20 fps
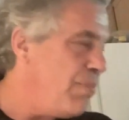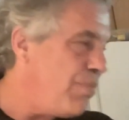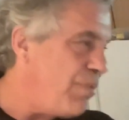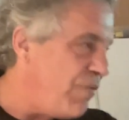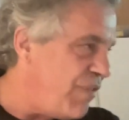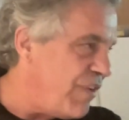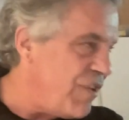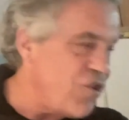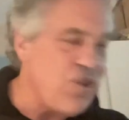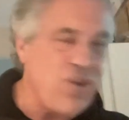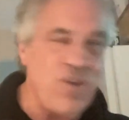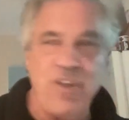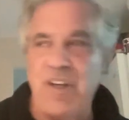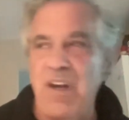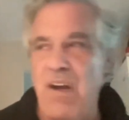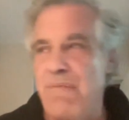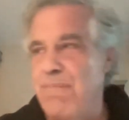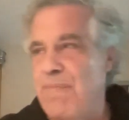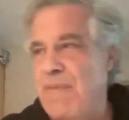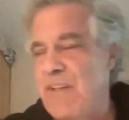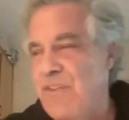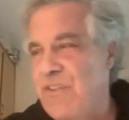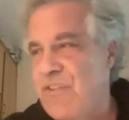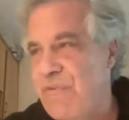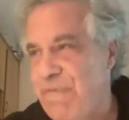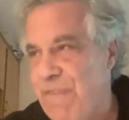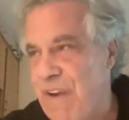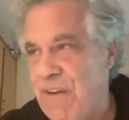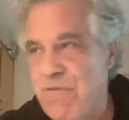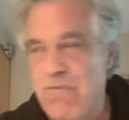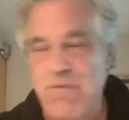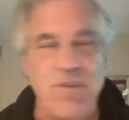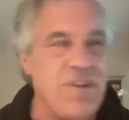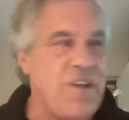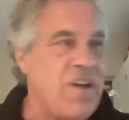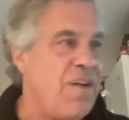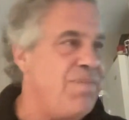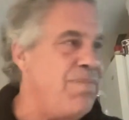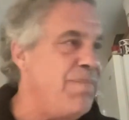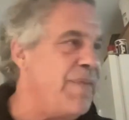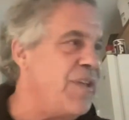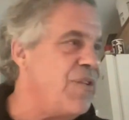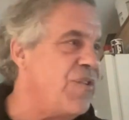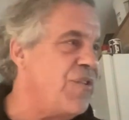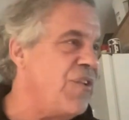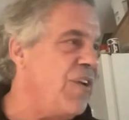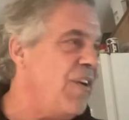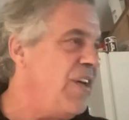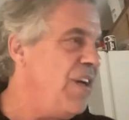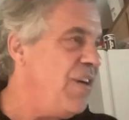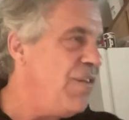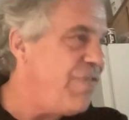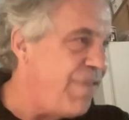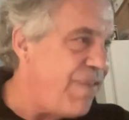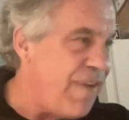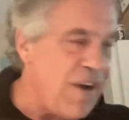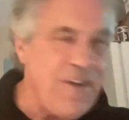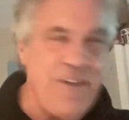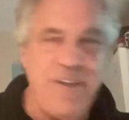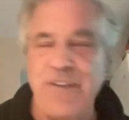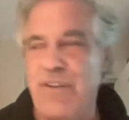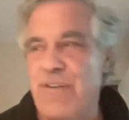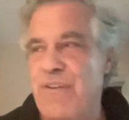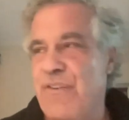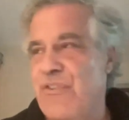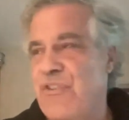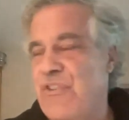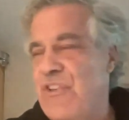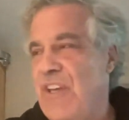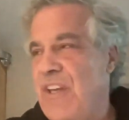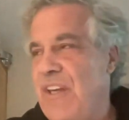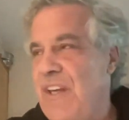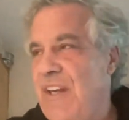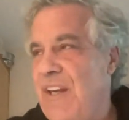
provincial governments, federal governments, funders,